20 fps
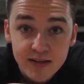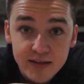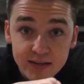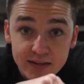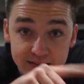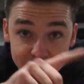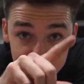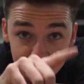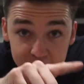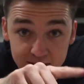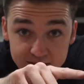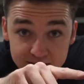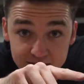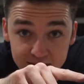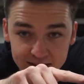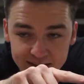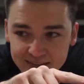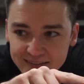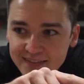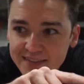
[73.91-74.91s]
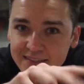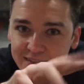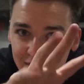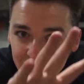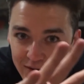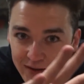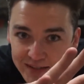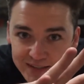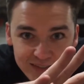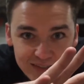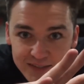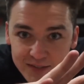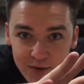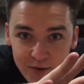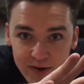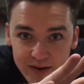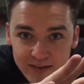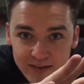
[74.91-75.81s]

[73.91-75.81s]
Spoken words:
It's gonna look sick, so let's just do it.